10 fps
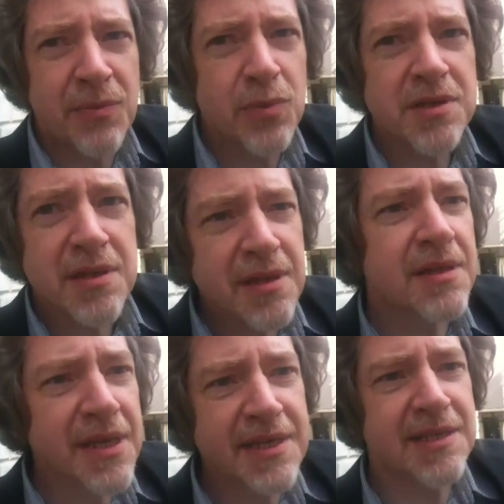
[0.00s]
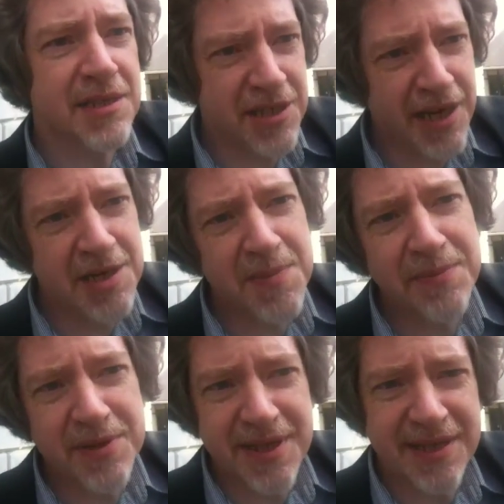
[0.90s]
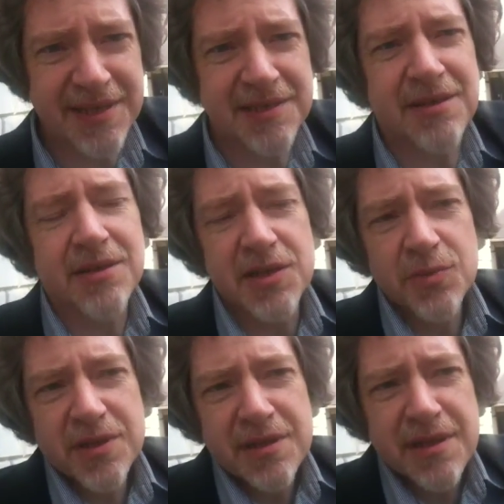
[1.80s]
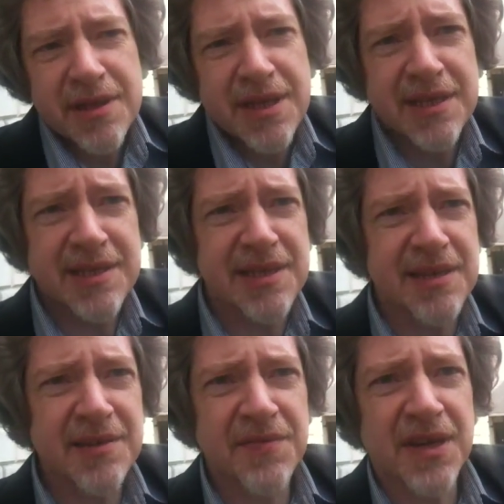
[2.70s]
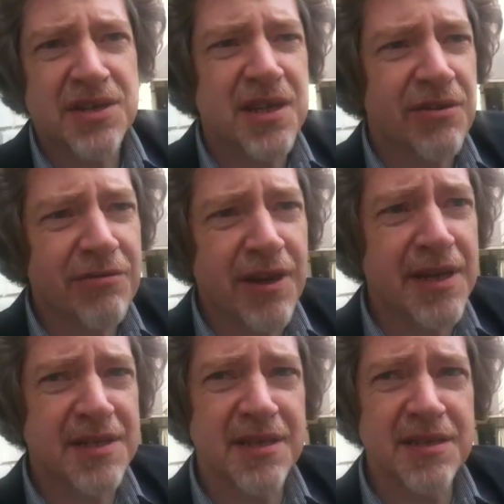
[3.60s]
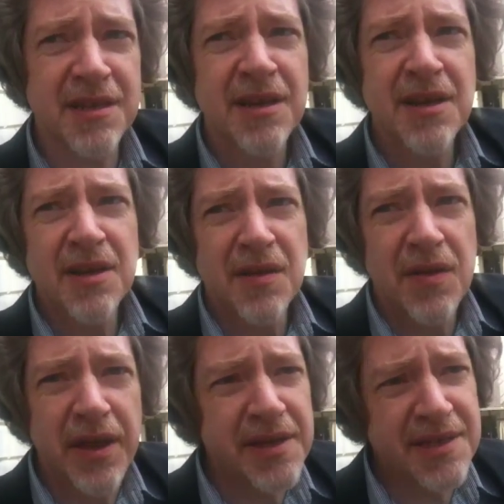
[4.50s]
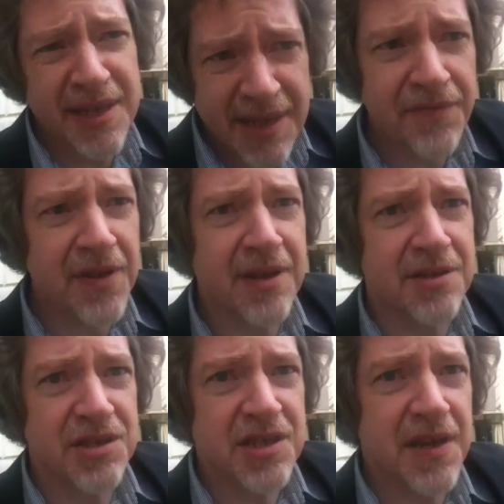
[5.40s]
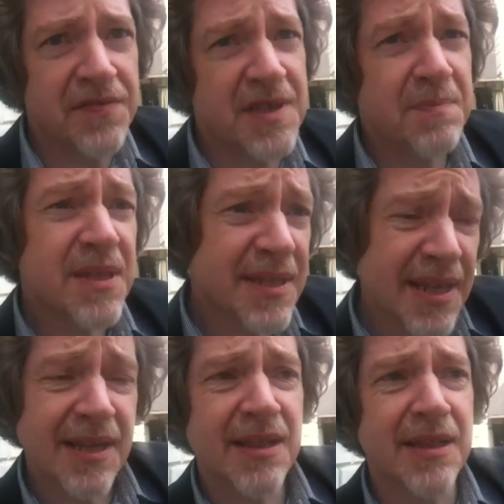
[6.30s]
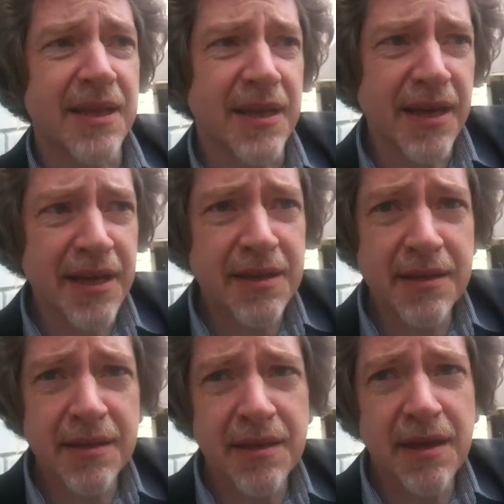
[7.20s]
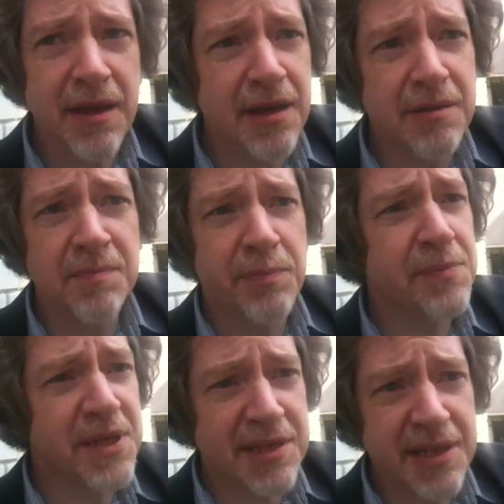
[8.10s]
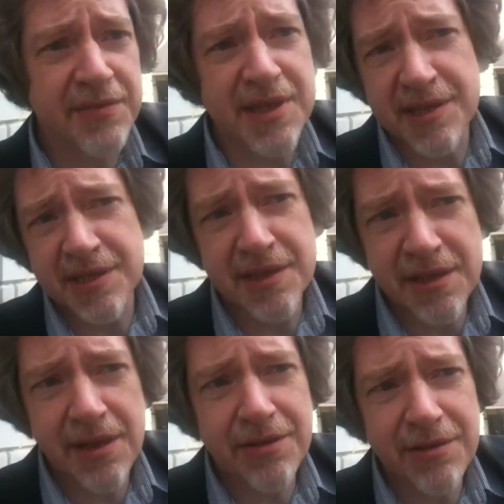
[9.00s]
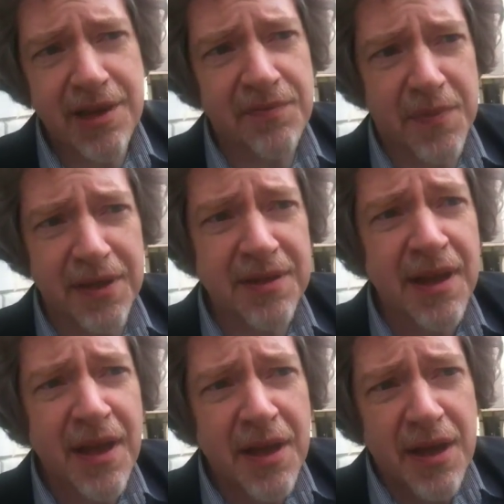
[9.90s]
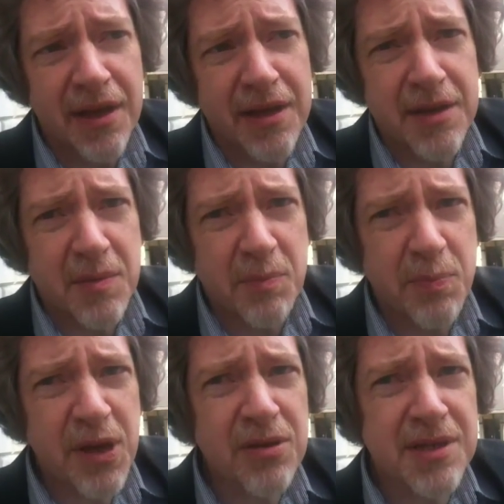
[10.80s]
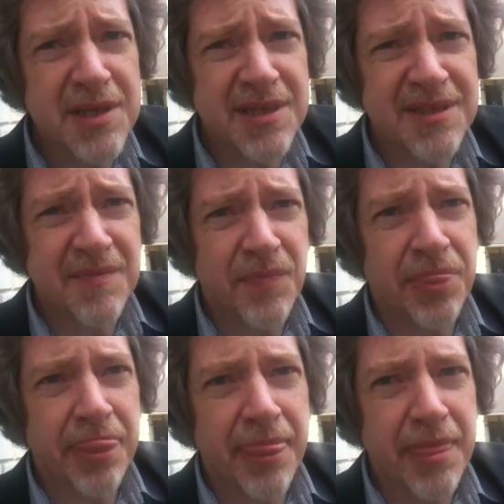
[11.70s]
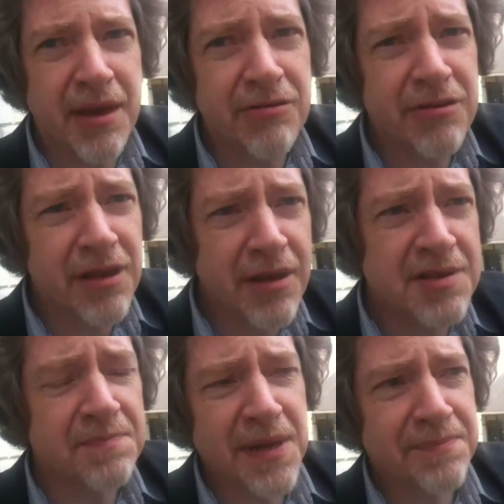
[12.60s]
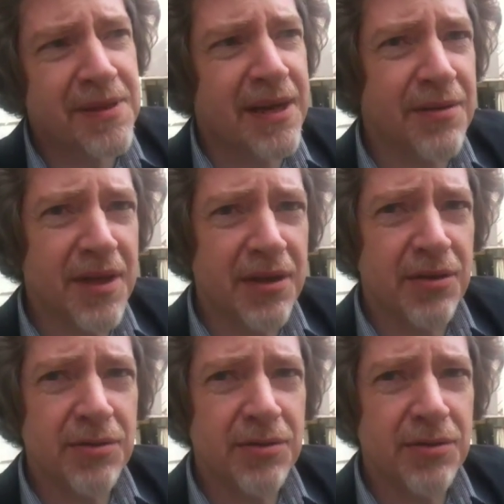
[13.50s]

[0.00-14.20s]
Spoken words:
what are the things that change people's attitudes, what are the things that have actually created significant shifts, particularly in public services and in local government, because there are a load of people out there